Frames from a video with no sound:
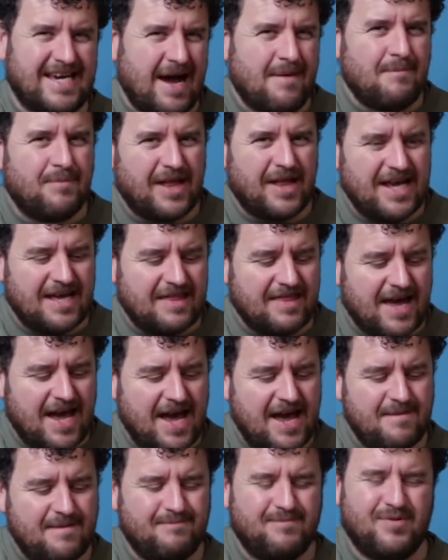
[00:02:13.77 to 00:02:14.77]
play it
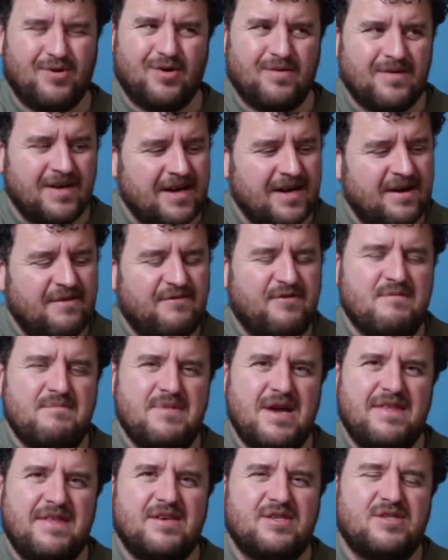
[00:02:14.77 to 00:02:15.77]
there, but for
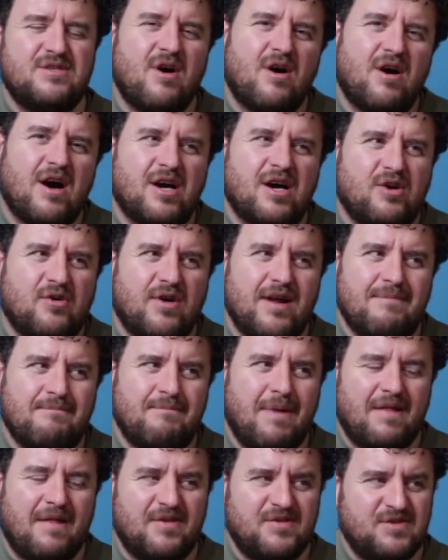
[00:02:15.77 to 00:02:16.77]
me there's not a great
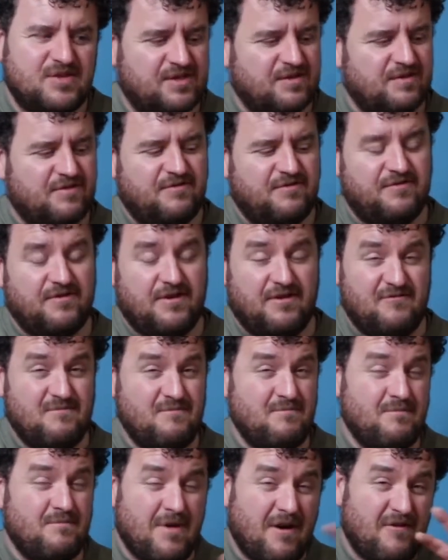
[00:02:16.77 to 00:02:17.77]
balance of
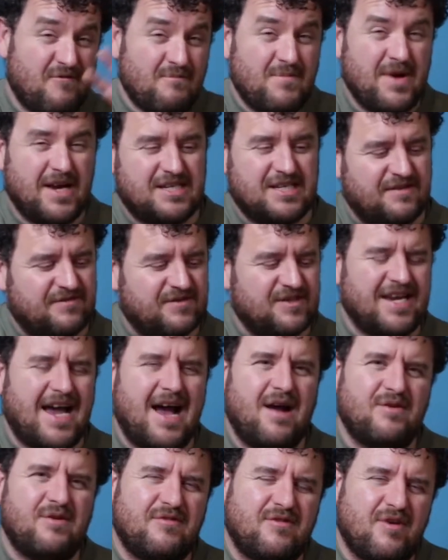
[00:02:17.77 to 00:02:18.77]
mix of
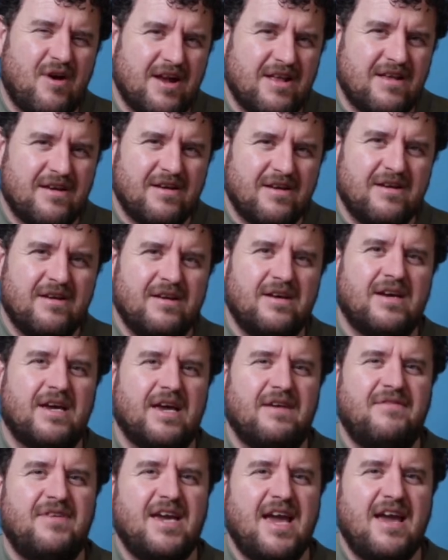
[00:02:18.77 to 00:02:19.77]
sound of going,
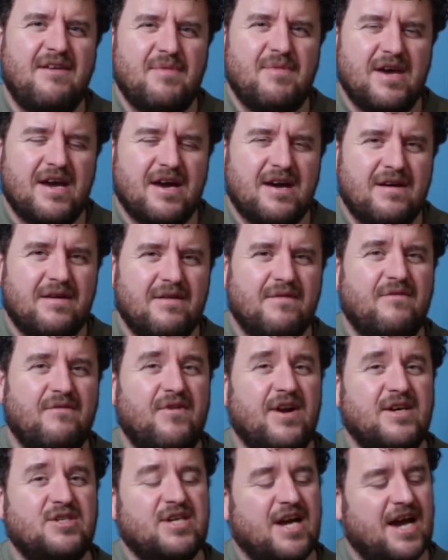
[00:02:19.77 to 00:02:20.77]
if you gave me a
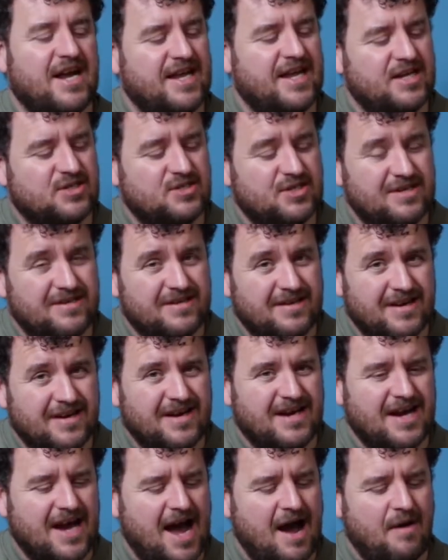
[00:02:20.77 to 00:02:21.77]
fresh carnation,
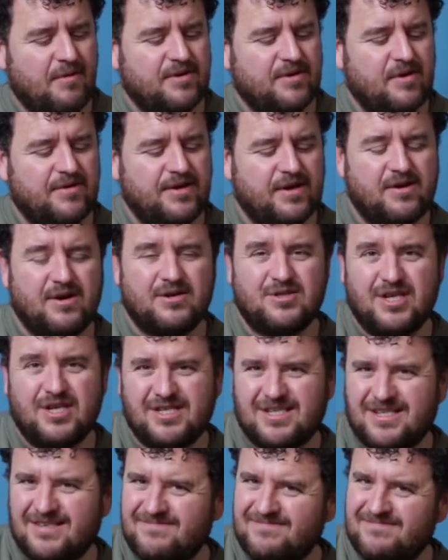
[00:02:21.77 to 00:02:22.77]
I would only crush it.
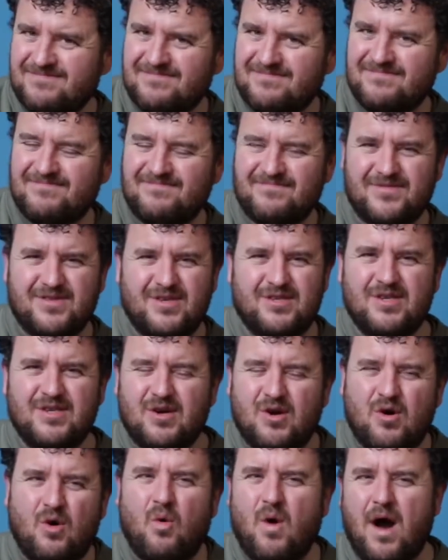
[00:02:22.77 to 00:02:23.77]
It doesn't
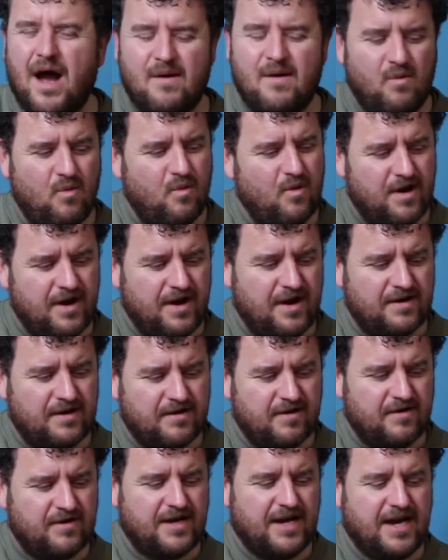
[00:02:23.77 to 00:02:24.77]
quite work,
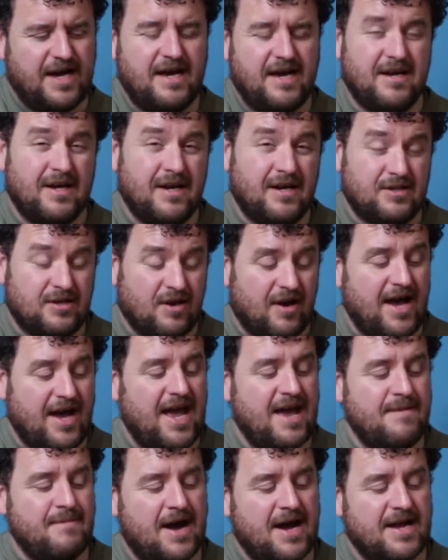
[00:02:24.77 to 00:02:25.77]
okay? So
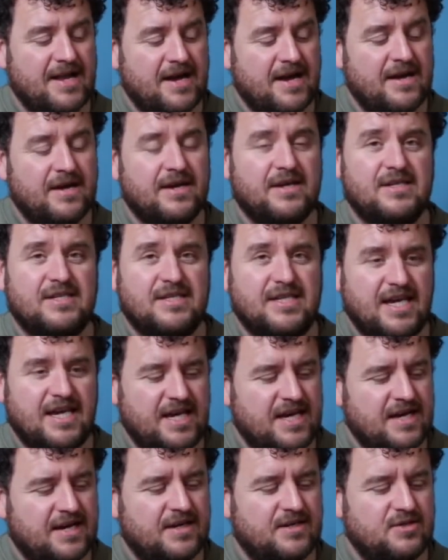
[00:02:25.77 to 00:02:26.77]
A minor, C,
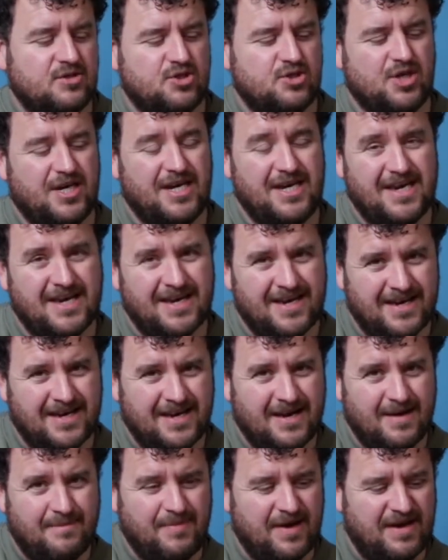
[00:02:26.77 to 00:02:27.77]
G,
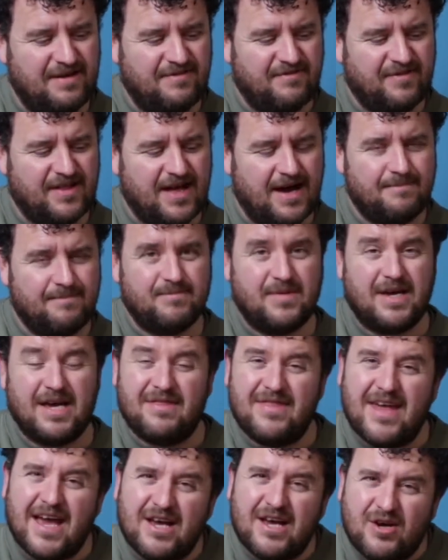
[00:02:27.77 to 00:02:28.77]
B flat. It
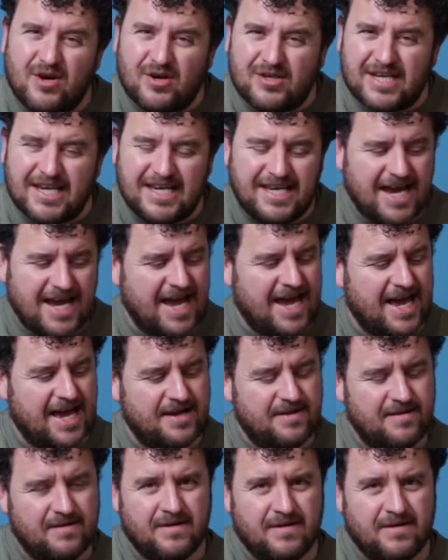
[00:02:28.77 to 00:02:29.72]
then goes again,